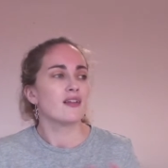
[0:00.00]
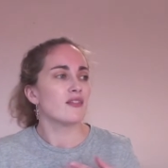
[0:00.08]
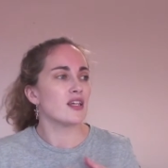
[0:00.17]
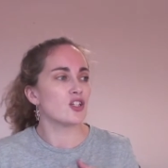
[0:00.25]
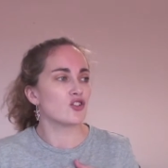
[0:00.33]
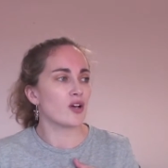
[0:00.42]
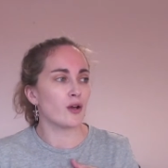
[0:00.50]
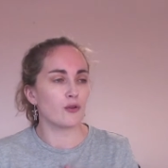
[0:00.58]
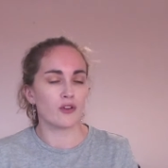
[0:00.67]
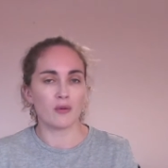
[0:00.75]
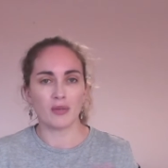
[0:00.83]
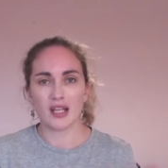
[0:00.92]
These
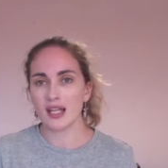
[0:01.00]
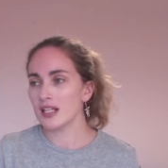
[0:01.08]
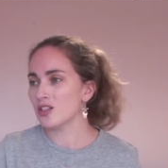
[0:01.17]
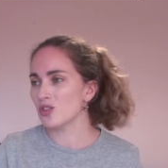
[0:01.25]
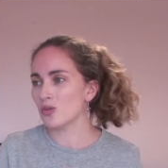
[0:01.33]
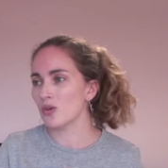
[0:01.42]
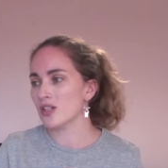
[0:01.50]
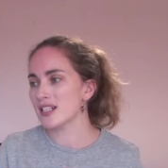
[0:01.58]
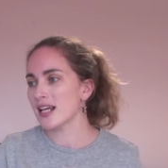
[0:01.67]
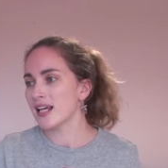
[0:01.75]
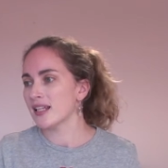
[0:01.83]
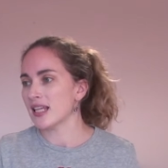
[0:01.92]
trails can be indoors,
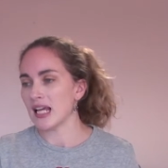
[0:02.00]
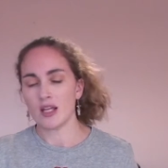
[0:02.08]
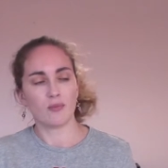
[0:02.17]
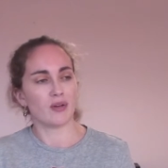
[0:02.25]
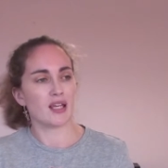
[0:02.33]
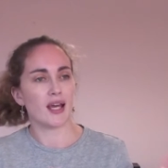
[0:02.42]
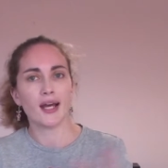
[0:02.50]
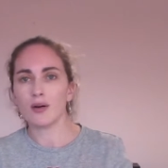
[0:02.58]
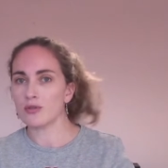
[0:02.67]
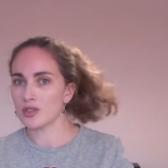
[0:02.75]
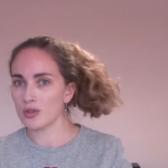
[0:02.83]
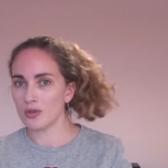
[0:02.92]
they can be
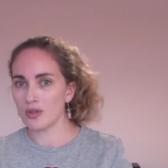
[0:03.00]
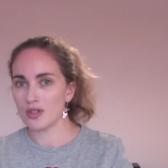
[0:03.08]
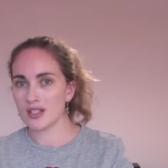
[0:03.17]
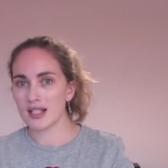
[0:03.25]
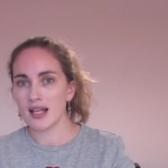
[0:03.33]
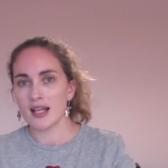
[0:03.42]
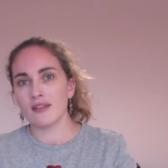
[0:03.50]
outdoors,